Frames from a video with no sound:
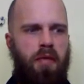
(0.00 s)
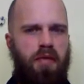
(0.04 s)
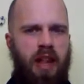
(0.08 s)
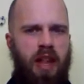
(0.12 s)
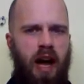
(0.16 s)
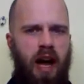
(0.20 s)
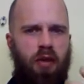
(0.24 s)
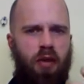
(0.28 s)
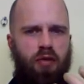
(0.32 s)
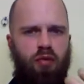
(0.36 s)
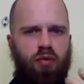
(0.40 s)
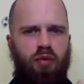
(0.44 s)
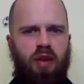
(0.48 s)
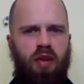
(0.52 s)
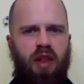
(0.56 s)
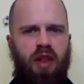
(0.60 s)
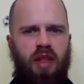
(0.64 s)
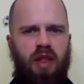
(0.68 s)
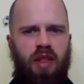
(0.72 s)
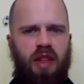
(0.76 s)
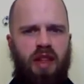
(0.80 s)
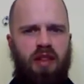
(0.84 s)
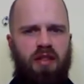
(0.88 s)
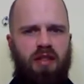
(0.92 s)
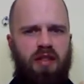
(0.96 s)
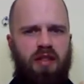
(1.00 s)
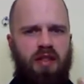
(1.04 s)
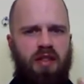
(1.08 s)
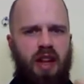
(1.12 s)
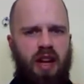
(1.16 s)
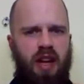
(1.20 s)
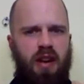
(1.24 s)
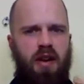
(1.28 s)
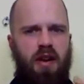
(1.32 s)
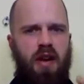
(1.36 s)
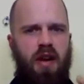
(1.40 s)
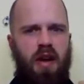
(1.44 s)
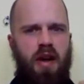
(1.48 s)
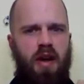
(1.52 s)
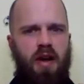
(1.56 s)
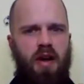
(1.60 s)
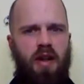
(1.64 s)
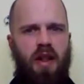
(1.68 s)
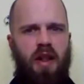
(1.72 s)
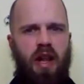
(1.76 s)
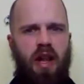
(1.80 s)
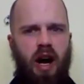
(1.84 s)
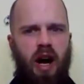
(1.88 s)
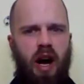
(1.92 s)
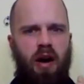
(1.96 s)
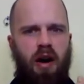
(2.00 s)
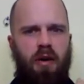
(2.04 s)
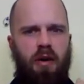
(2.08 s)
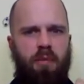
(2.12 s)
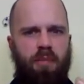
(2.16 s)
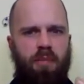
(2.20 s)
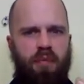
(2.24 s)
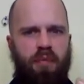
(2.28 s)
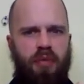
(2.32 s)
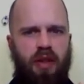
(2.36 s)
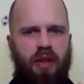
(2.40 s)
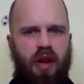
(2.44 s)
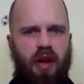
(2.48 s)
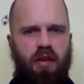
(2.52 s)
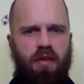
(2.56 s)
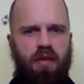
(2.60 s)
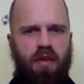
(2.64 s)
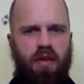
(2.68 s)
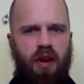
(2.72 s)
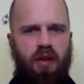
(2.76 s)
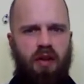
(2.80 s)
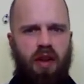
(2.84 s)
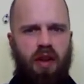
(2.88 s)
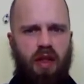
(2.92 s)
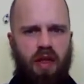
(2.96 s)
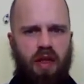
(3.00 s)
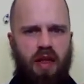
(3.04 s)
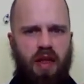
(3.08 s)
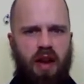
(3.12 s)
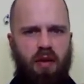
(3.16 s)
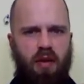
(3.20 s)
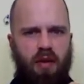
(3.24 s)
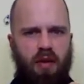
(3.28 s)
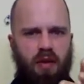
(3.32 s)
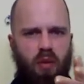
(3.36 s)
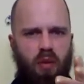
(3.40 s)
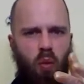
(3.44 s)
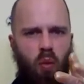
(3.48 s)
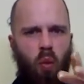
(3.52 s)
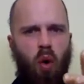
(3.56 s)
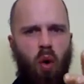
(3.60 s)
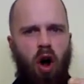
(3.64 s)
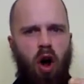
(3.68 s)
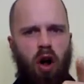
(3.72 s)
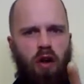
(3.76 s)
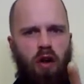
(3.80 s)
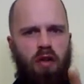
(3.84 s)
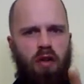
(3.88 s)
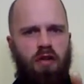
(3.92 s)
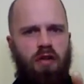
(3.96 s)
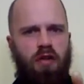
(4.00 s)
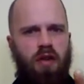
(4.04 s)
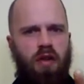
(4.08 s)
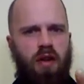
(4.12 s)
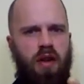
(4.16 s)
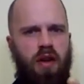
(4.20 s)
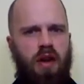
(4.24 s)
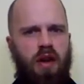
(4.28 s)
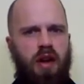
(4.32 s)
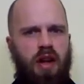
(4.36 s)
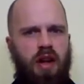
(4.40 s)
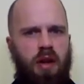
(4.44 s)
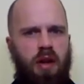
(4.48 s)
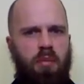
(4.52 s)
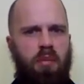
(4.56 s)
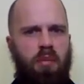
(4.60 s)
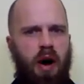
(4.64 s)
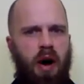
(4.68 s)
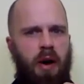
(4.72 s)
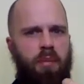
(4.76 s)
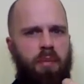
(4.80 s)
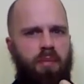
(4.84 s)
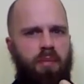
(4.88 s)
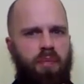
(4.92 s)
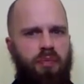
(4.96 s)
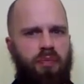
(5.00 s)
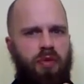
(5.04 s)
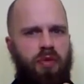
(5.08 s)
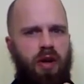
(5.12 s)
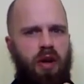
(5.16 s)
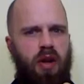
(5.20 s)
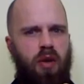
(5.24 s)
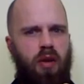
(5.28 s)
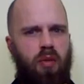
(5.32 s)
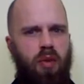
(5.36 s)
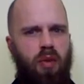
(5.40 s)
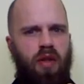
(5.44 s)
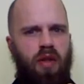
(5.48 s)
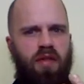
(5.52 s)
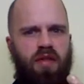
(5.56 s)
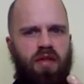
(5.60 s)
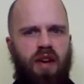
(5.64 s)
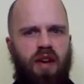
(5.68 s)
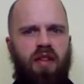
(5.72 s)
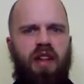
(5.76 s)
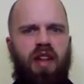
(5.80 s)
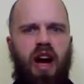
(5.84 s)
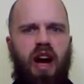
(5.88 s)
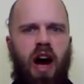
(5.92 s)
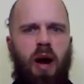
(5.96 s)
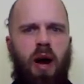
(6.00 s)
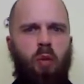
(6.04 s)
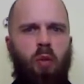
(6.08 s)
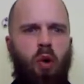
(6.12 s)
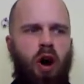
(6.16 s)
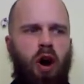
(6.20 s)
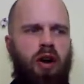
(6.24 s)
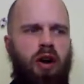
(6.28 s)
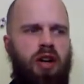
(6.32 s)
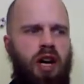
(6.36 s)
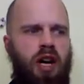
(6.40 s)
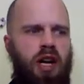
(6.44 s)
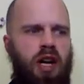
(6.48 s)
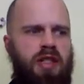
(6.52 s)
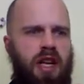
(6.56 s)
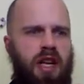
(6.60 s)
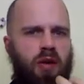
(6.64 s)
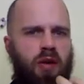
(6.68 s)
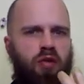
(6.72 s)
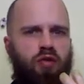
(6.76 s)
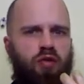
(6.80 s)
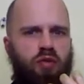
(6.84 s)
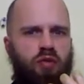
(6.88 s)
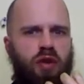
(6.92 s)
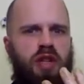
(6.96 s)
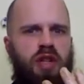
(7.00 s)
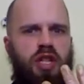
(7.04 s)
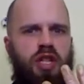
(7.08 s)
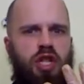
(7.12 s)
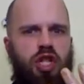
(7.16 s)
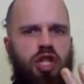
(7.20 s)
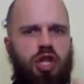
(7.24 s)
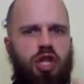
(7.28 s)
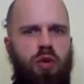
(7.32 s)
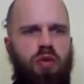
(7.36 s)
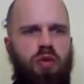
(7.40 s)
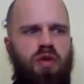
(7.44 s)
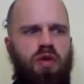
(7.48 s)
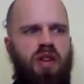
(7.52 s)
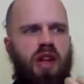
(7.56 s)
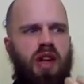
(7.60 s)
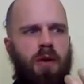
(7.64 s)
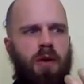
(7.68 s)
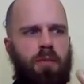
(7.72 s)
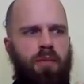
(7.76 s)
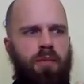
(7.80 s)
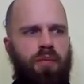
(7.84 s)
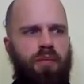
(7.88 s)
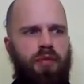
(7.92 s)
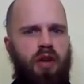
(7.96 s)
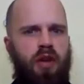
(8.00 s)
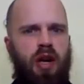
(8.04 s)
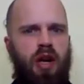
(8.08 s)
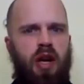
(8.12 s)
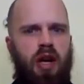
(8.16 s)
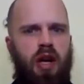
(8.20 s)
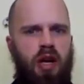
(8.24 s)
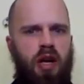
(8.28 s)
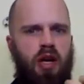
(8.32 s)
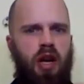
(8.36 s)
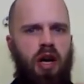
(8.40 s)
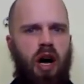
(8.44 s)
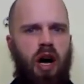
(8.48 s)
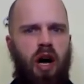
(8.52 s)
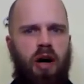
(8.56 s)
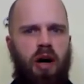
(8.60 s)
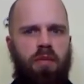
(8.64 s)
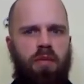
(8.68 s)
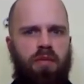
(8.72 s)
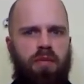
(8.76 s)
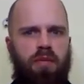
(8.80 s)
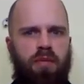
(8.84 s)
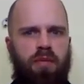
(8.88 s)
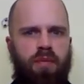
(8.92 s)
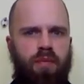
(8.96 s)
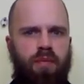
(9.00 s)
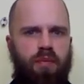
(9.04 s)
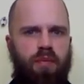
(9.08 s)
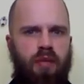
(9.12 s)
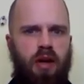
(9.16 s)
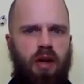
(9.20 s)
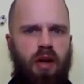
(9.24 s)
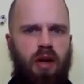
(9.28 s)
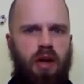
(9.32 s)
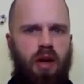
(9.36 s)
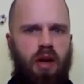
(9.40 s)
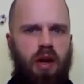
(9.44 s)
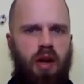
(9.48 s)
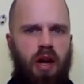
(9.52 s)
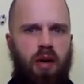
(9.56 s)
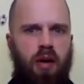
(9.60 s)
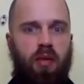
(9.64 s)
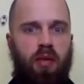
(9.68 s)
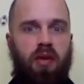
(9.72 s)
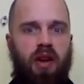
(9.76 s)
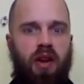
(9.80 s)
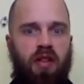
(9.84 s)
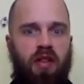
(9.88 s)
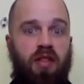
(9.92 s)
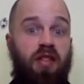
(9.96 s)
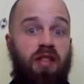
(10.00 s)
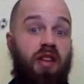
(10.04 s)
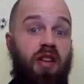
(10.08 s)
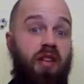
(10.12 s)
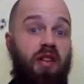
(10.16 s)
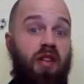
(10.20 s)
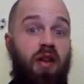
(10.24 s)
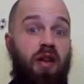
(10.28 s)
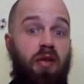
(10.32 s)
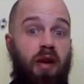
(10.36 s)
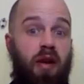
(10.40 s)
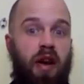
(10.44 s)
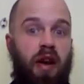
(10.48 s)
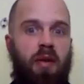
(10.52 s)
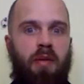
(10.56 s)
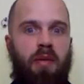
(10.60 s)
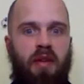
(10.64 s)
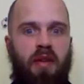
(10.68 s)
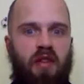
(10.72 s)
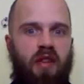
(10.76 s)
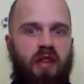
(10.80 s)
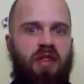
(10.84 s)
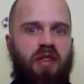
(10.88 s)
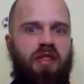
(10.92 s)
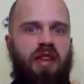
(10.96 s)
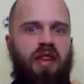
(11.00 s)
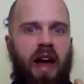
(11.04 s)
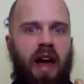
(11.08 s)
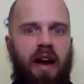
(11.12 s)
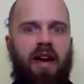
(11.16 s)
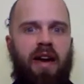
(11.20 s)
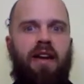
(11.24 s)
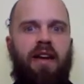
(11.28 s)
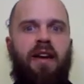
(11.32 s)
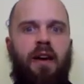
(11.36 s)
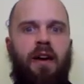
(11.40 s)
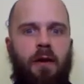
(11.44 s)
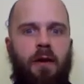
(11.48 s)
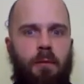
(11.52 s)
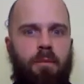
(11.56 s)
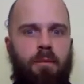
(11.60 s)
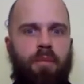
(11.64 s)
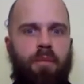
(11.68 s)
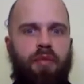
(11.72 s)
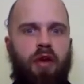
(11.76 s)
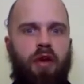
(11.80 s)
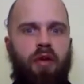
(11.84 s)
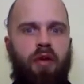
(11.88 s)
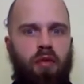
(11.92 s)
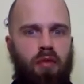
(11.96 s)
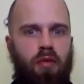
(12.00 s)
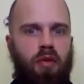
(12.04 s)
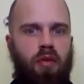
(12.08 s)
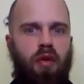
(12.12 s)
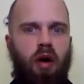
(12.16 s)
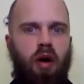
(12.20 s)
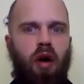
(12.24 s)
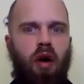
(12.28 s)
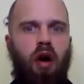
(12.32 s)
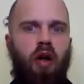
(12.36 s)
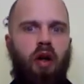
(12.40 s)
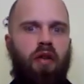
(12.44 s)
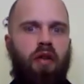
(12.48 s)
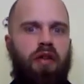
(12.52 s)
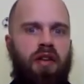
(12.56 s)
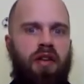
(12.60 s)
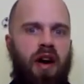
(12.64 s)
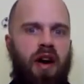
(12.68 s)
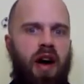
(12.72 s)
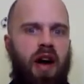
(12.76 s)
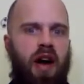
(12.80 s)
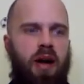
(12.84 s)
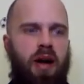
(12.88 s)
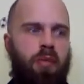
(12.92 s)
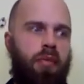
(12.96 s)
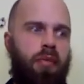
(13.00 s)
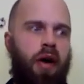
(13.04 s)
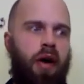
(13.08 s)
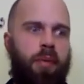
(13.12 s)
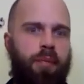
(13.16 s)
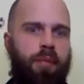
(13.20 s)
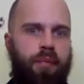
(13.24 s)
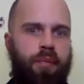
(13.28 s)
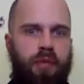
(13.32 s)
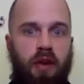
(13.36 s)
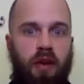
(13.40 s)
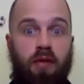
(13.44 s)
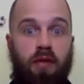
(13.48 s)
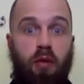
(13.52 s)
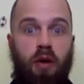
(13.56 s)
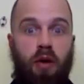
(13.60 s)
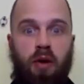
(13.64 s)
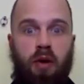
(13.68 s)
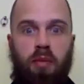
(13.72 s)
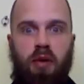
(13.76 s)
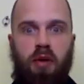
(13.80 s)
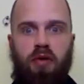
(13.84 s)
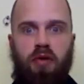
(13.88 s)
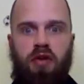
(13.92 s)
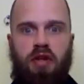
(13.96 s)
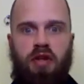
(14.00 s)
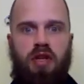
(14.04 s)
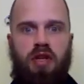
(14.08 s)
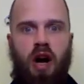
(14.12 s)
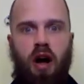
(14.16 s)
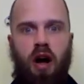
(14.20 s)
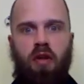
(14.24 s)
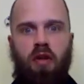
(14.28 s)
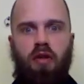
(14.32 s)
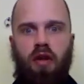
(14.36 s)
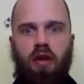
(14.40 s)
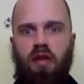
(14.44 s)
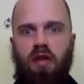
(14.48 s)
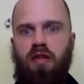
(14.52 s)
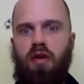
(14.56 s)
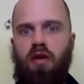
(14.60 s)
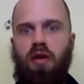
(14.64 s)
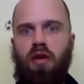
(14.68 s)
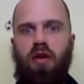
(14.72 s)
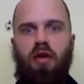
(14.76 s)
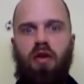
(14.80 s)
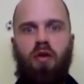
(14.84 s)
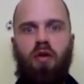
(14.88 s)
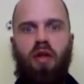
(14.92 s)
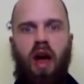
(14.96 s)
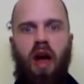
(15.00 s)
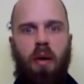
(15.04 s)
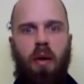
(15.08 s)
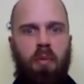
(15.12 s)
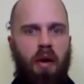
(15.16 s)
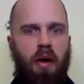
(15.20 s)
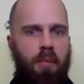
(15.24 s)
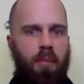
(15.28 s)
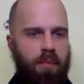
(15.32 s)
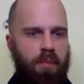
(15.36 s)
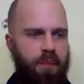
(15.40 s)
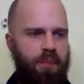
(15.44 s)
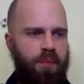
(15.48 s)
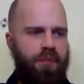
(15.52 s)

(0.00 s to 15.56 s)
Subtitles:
was really thin-skinned, fairly thin walls, but with a fairly high water content. It was really juicy. I wouldn't necessarily recommend just snacking on them all the time, but if you want to build your tolerance, you can do that. But